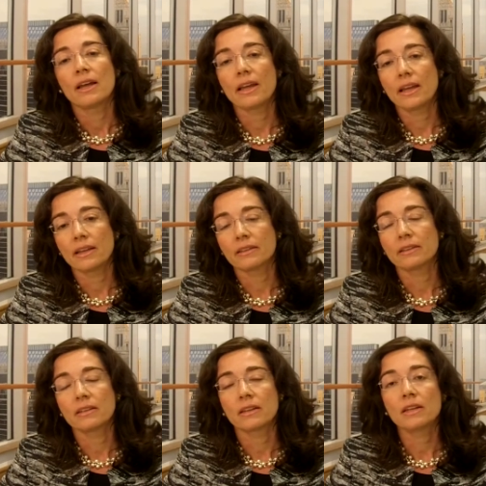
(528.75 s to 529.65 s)

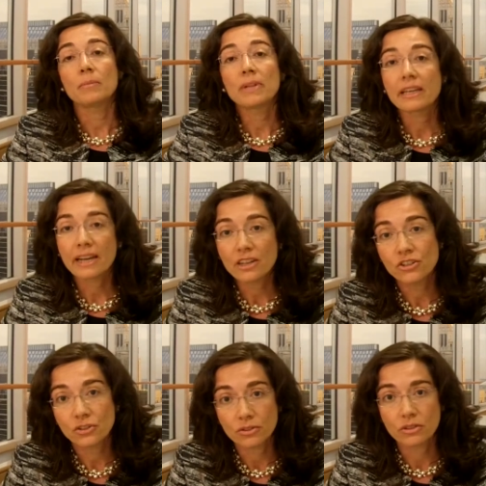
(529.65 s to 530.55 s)
and um,
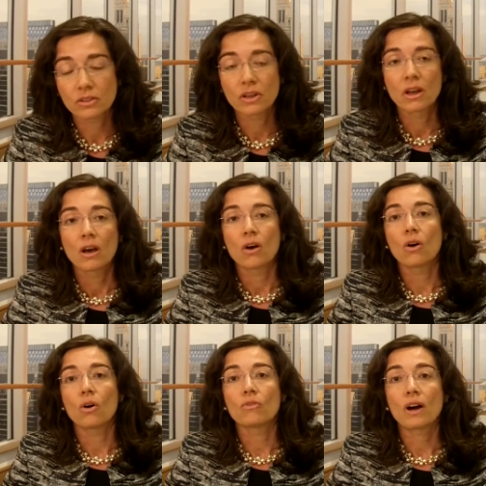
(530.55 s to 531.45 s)
implications
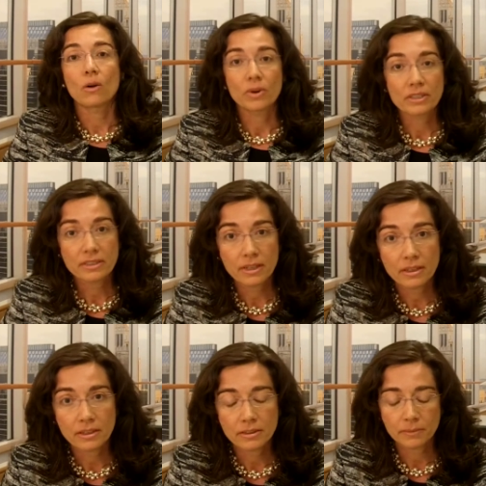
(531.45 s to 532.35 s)
of our
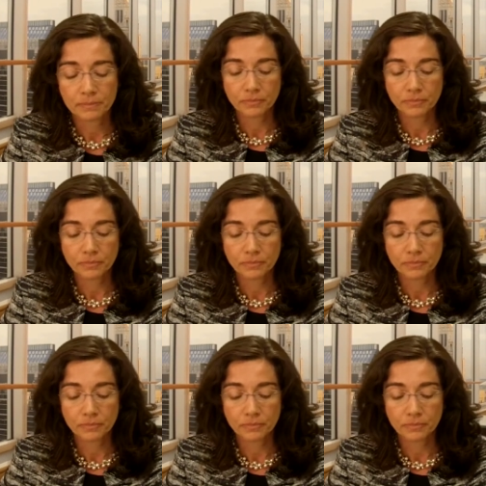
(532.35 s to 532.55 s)
studies.